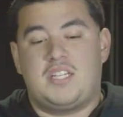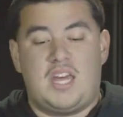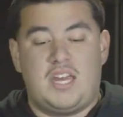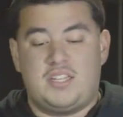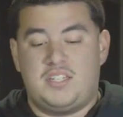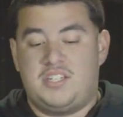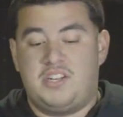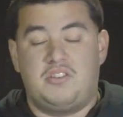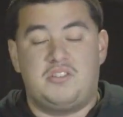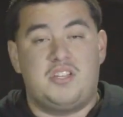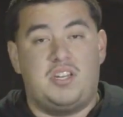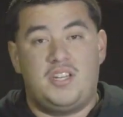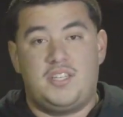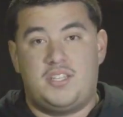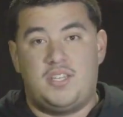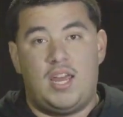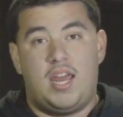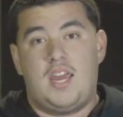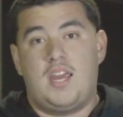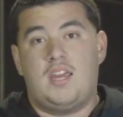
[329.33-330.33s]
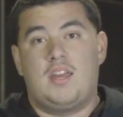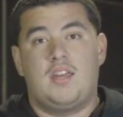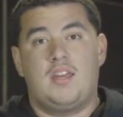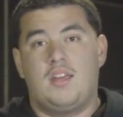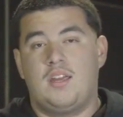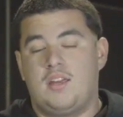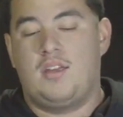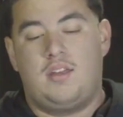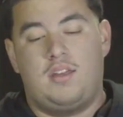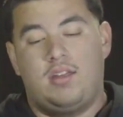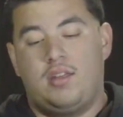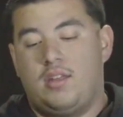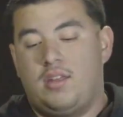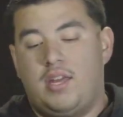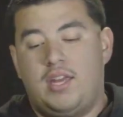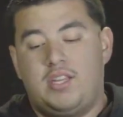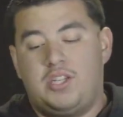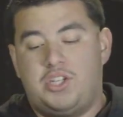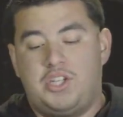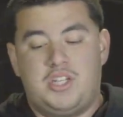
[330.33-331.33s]
Like still to this day,
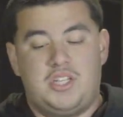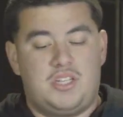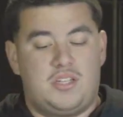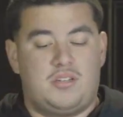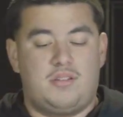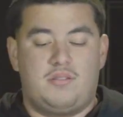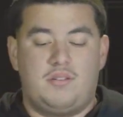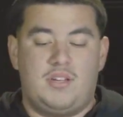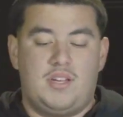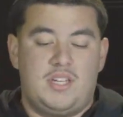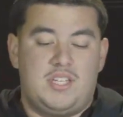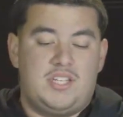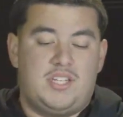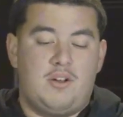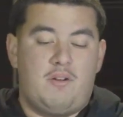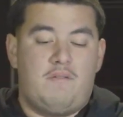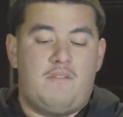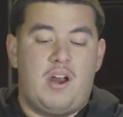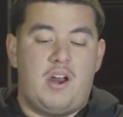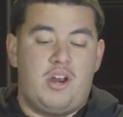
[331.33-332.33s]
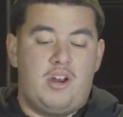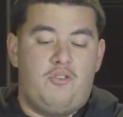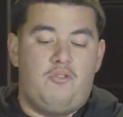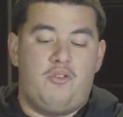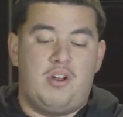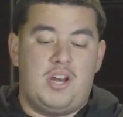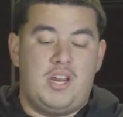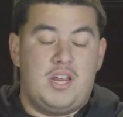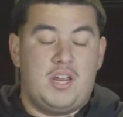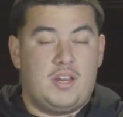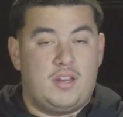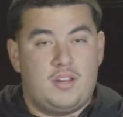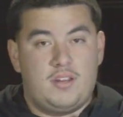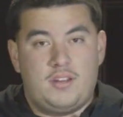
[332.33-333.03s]
it's still very gritty.